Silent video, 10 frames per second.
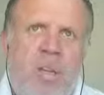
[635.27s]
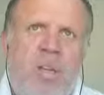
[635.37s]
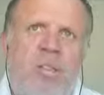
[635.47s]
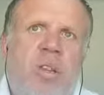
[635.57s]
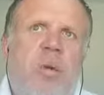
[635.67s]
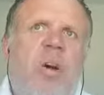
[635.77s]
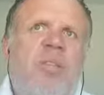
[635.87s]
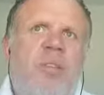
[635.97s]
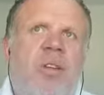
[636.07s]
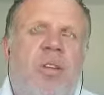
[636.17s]
So
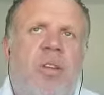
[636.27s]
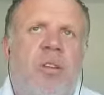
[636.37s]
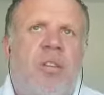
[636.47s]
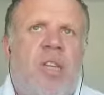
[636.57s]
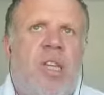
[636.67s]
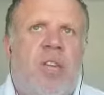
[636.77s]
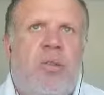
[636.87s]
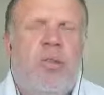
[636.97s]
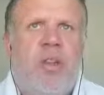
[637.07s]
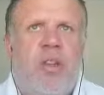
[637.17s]
often you see
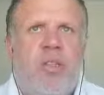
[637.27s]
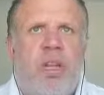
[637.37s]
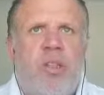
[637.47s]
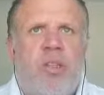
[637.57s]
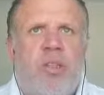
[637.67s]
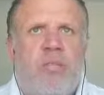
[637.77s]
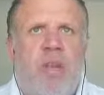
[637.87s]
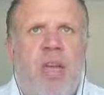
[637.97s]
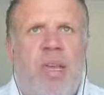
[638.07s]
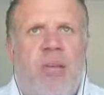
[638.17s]
organisations
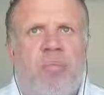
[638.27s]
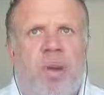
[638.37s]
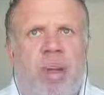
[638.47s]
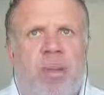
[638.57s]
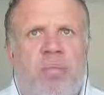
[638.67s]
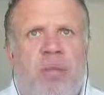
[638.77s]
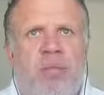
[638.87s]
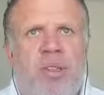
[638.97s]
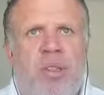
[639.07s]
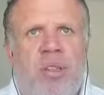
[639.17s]
making brand
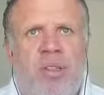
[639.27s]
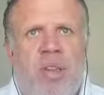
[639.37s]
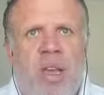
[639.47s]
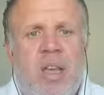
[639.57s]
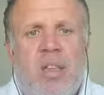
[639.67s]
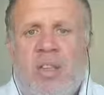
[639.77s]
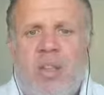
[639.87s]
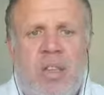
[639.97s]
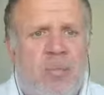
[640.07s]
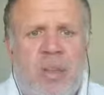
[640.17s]
promises that
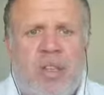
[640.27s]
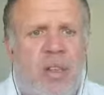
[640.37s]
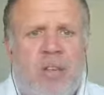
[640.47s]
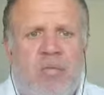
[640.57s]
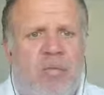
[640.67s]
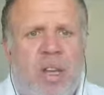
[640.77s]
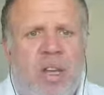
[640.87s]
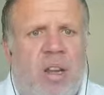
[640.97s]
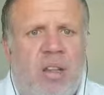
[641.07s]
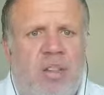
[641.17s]
simply don't
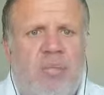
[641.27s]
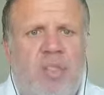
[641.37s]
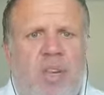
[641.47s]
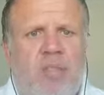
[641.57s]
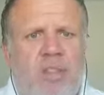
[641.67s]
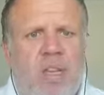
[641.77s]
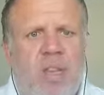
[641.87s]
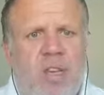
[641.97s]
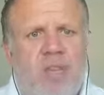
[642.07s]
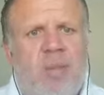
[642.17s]
realise themselves in
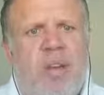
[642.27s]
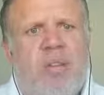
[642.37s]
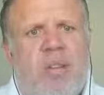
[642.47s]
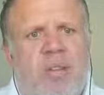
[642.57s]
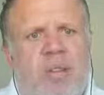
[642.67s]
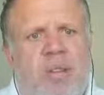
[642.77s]
the experience.